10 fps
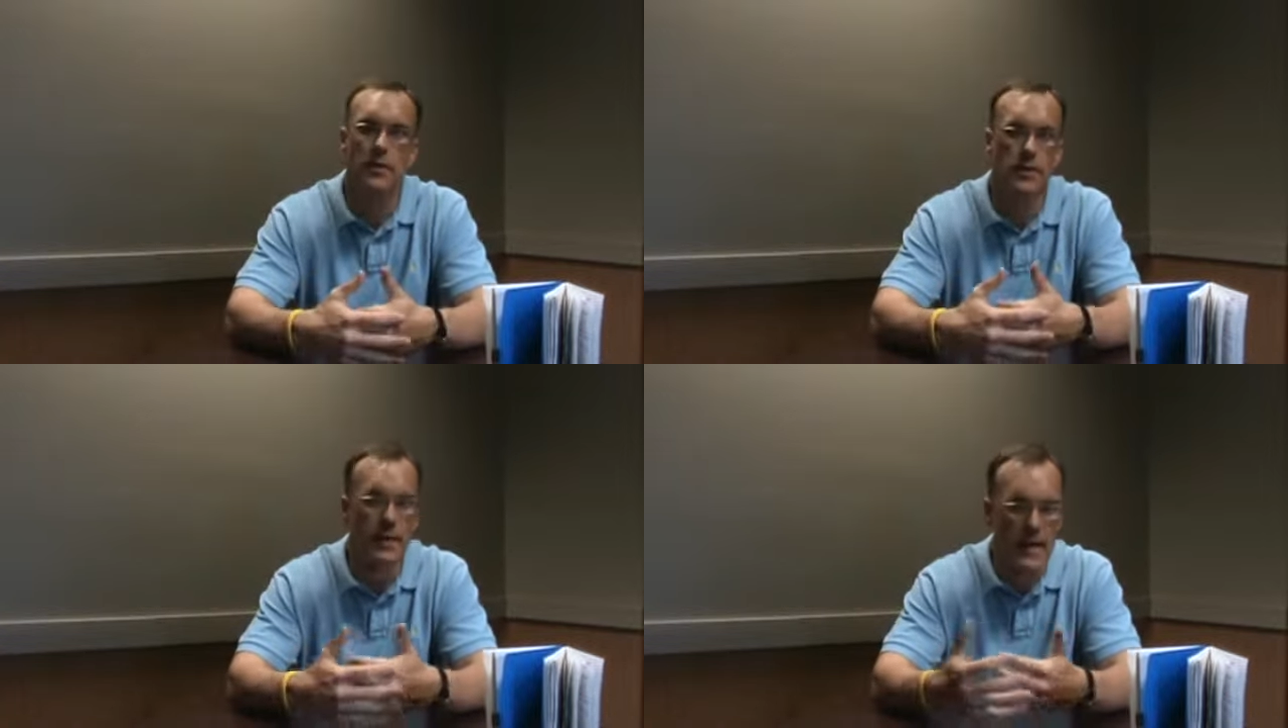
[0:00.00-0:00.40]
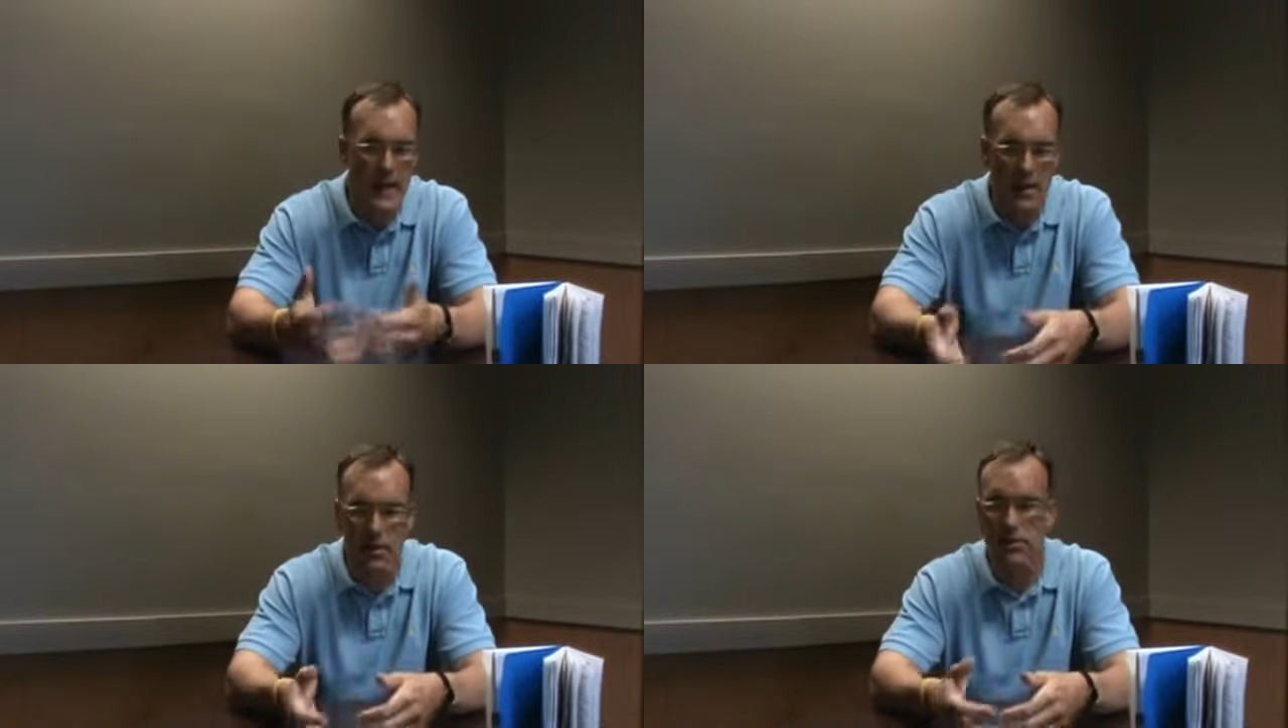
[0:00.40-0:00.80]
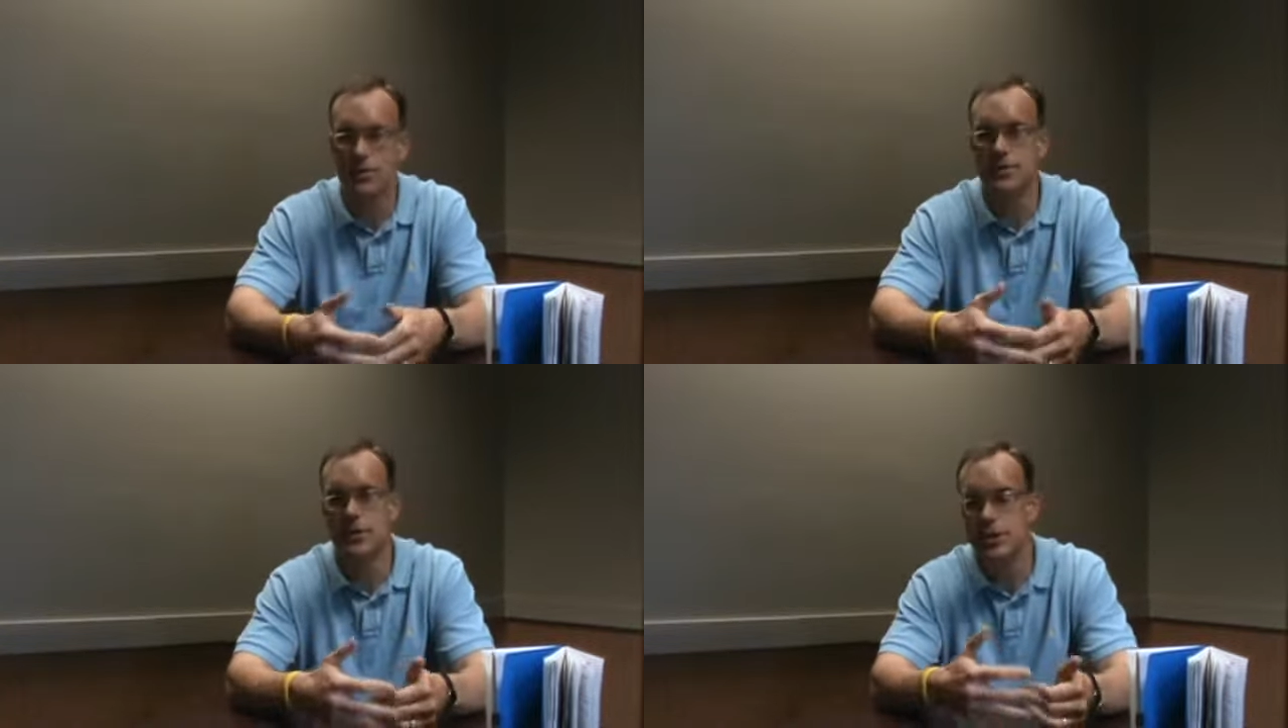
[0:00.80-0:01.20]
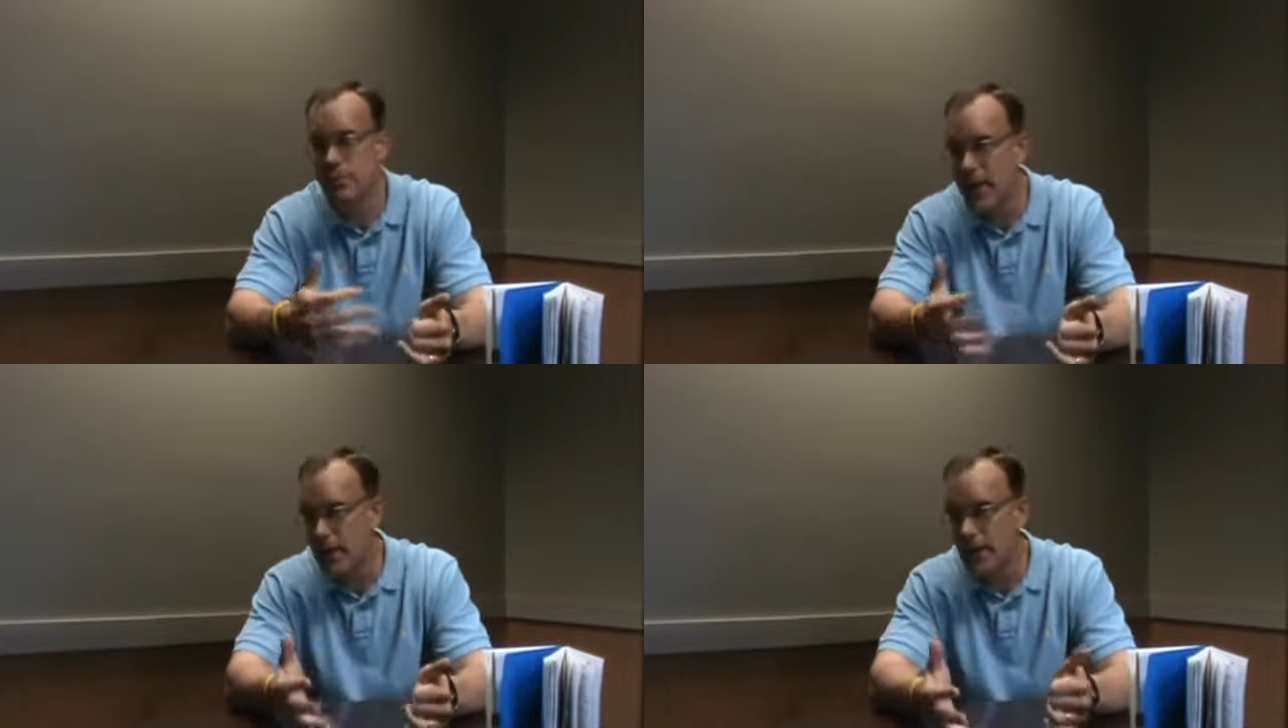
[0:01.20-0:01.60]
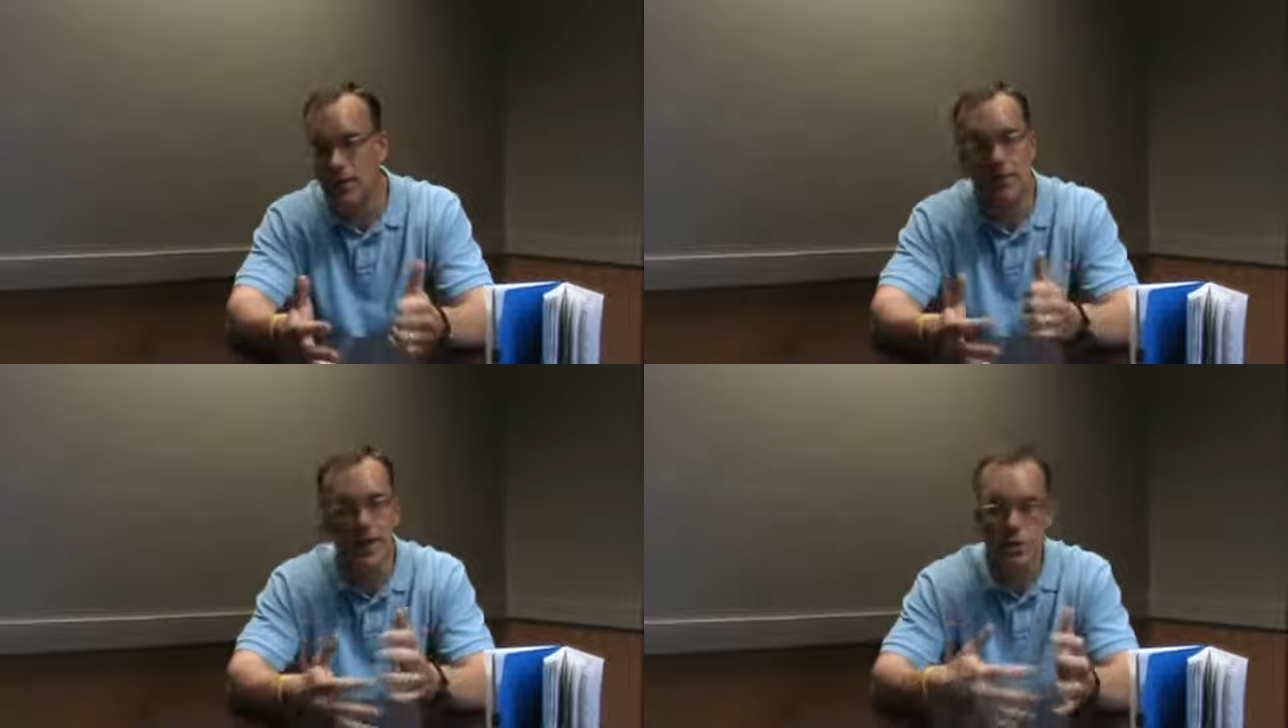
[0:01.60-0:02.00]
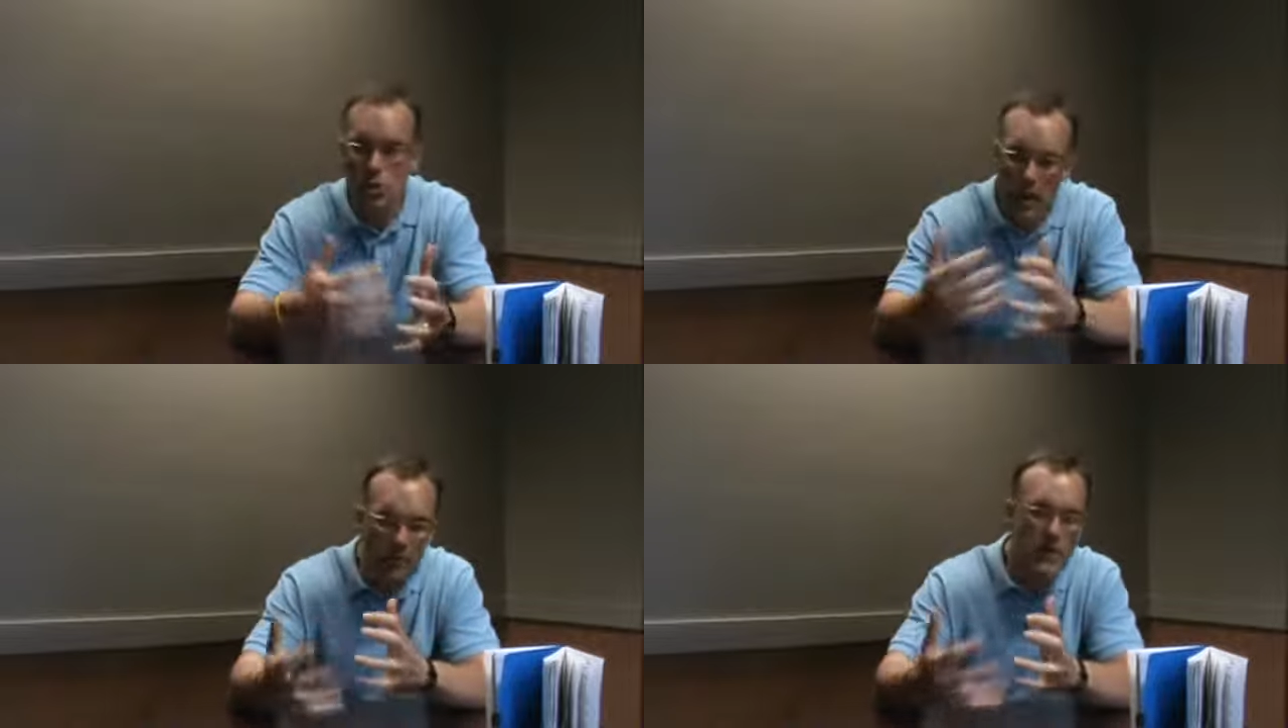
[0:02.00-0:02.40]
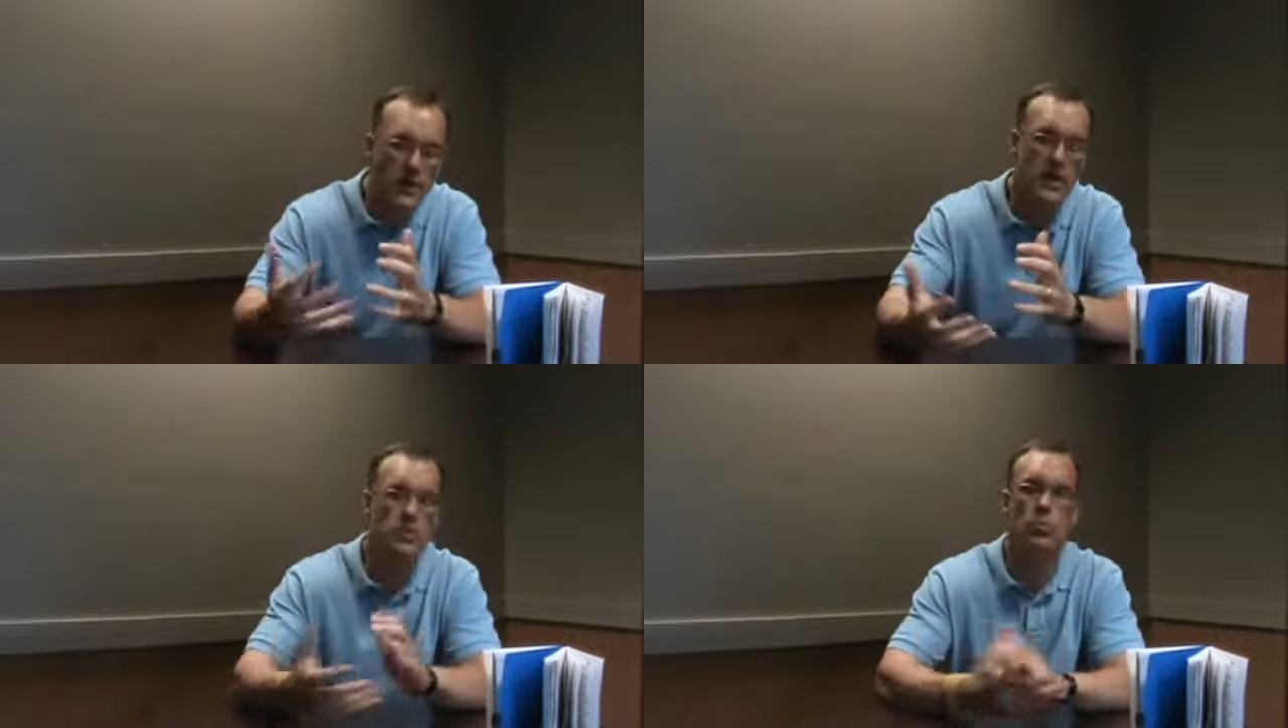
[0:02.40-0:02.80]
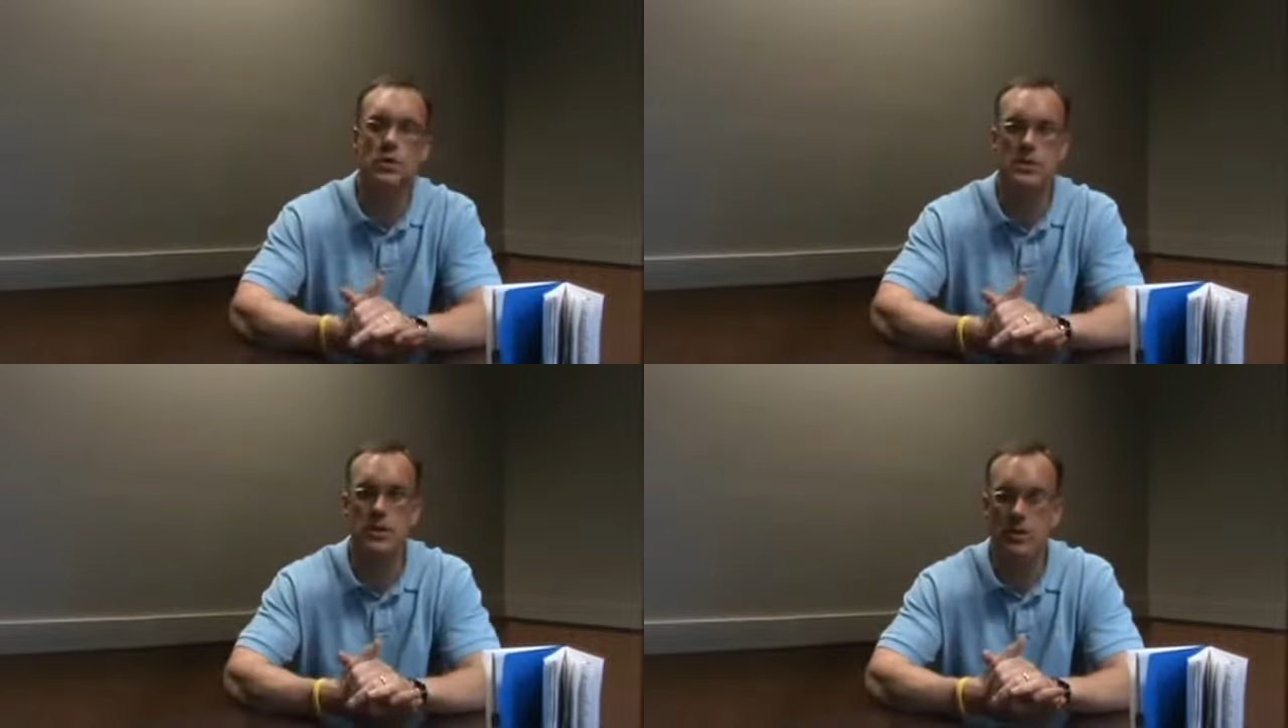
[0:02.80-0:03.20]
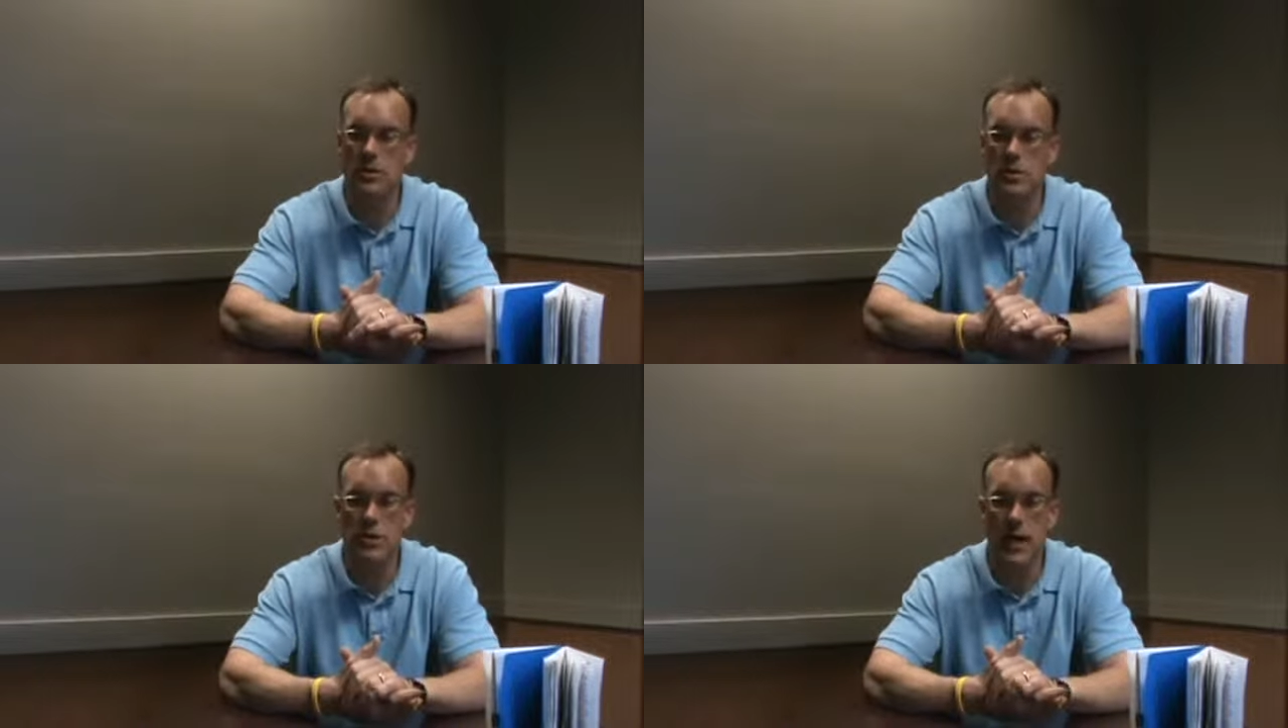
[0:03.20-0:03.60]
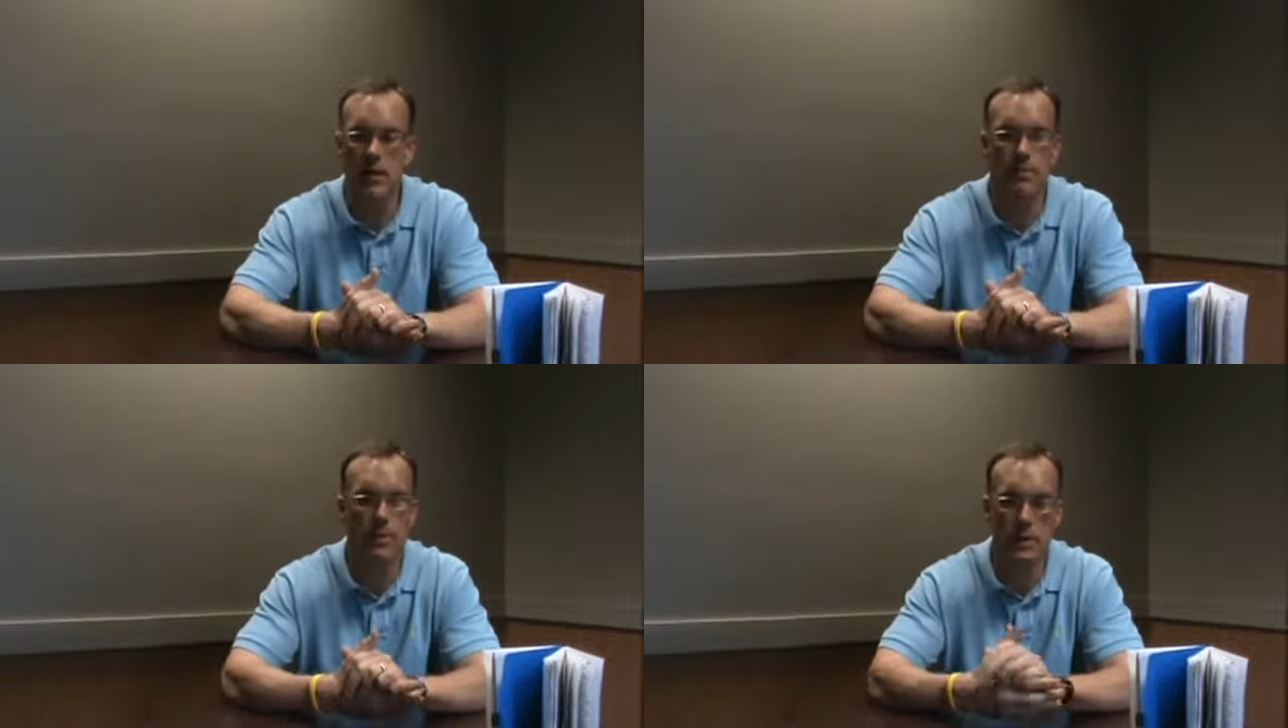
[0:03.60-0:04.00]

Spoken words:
the mechanicals, inspect it, and make sure everything is in good shape,